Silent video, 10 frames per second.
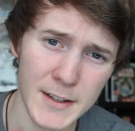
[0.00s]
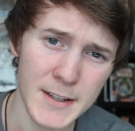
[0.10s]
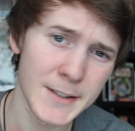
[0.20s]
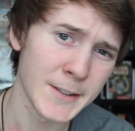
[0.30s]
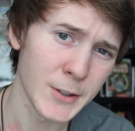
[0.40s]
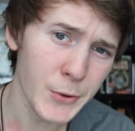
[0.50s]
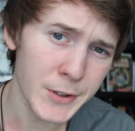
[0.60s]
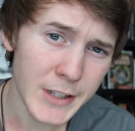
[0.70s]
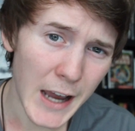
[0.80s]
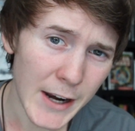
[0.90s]
Is
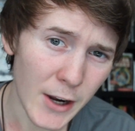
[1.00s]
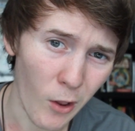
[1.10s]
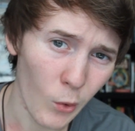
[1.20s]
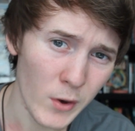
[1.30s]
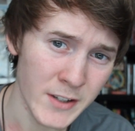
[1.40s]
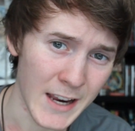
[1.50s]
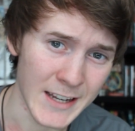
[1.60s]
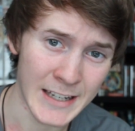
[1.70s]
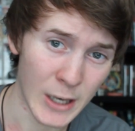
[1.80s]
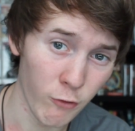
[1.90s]
suicide always a
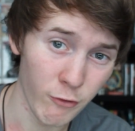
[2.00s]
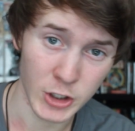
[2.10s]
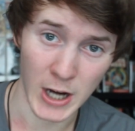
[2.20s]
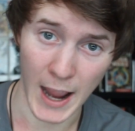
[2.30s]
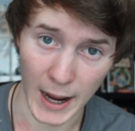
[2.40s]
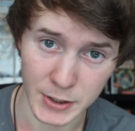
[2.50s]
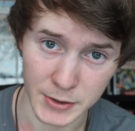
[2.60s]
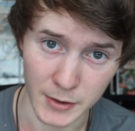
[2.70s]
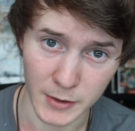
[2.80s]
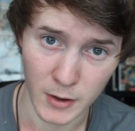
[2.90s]
selfish
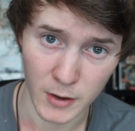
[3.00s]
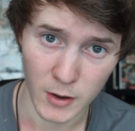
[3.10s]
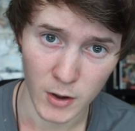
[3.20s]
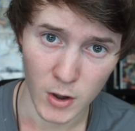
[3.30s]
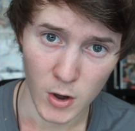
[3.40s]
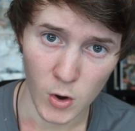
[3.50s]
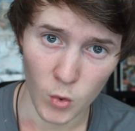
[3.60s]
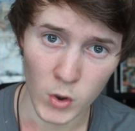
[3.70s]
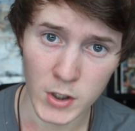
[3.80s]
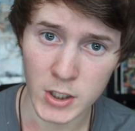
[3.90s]
action?
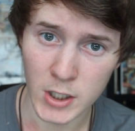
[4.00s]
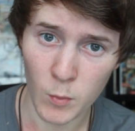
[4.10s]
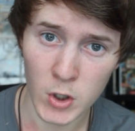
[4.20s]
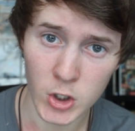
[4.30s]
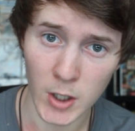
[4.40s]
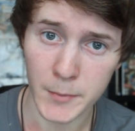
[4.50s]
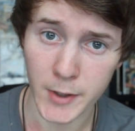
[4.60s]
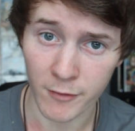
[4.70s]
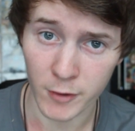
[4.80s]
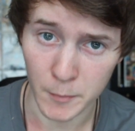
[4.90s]
When someone jumps
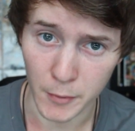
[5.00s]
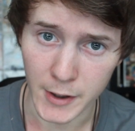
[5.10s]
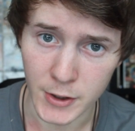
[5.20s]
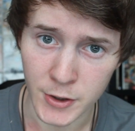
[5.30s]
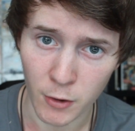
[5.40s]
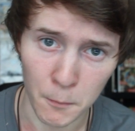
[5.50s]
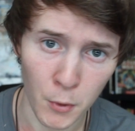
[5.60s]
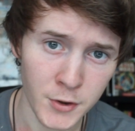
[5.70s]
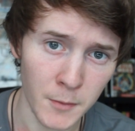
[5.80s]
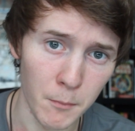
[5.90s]
off a bridge or
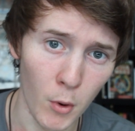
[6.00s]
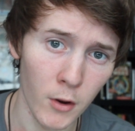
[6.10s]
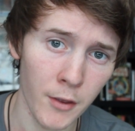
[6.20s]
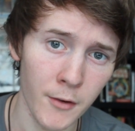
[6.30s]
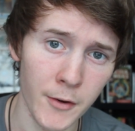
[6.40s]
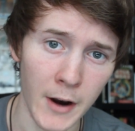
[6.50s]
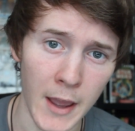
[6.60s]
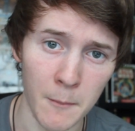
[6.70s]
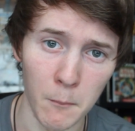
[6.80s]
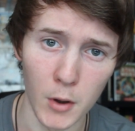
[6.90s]
puts a bullet through their
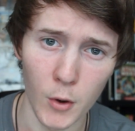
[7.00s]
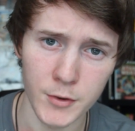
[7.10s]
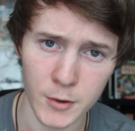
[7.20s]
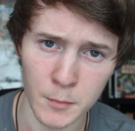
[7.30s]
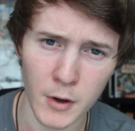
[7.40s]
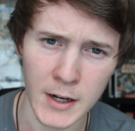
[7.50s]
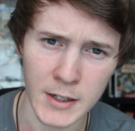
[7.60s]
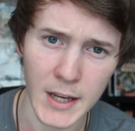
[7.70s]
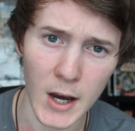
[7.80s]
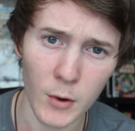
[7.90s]
head and blows their
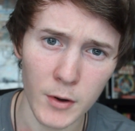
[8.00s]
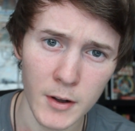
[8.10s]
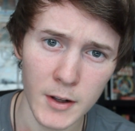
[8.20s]
brains out,